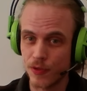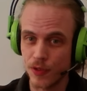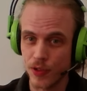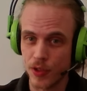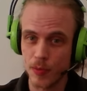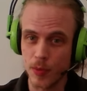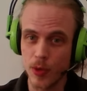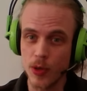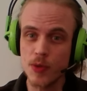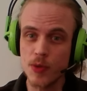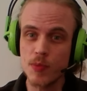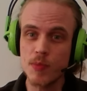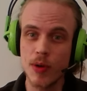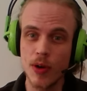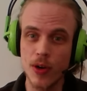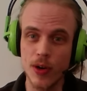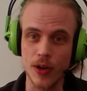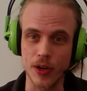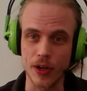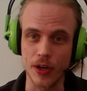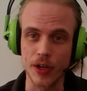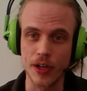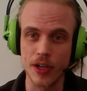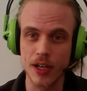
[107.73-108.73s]
the most
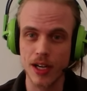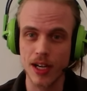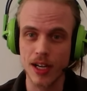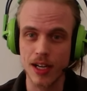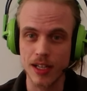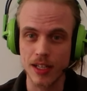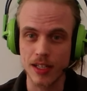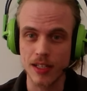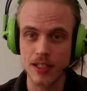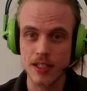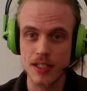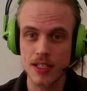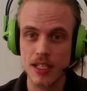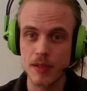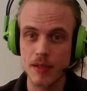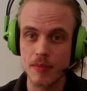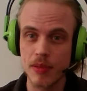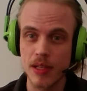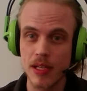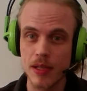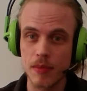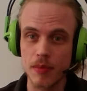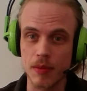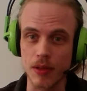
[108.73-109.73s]
part, I see
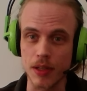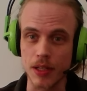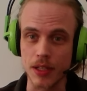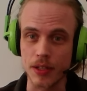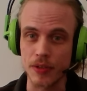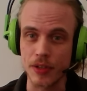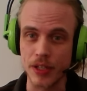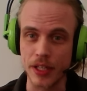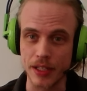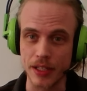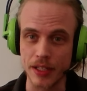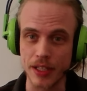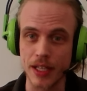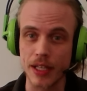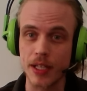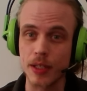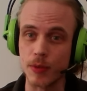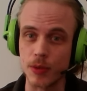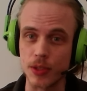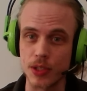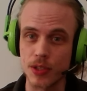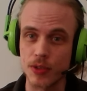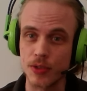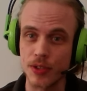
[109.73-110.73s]
people agreeing that he
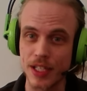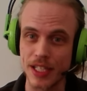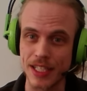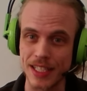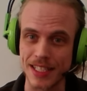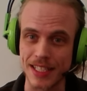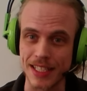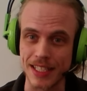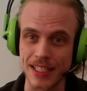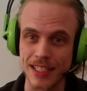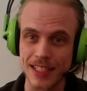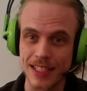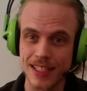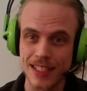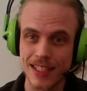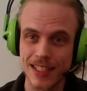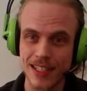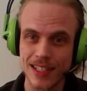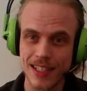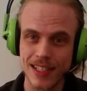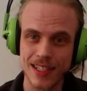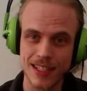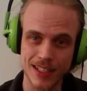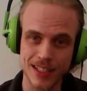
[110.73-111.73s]
was crazy,
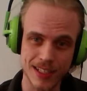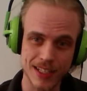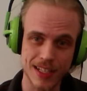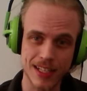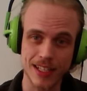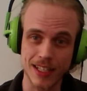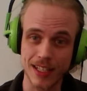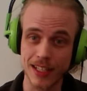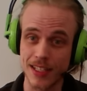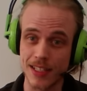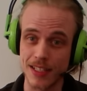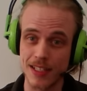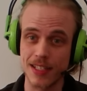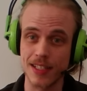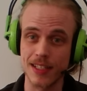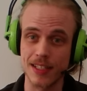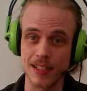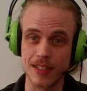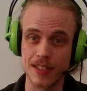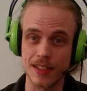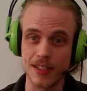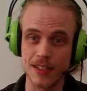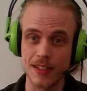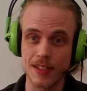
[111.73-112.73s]
at least
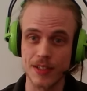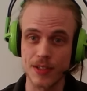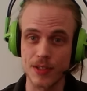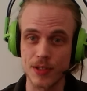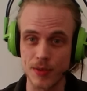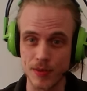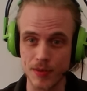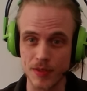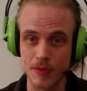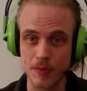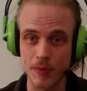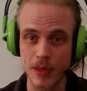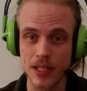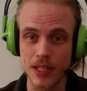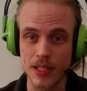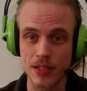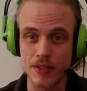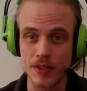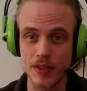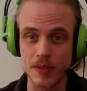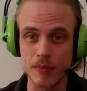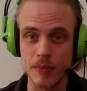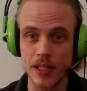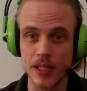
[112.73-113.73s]
in the terms of
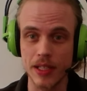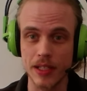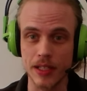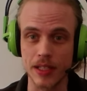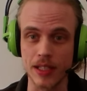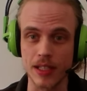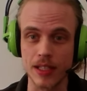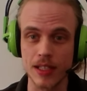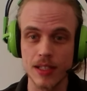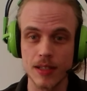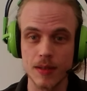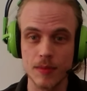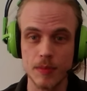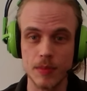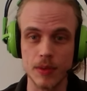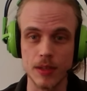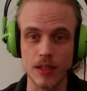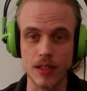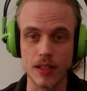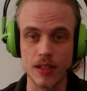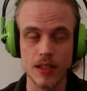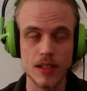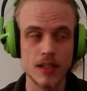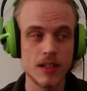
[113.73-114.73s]
mainstream media.
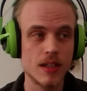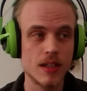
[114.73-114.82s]
But,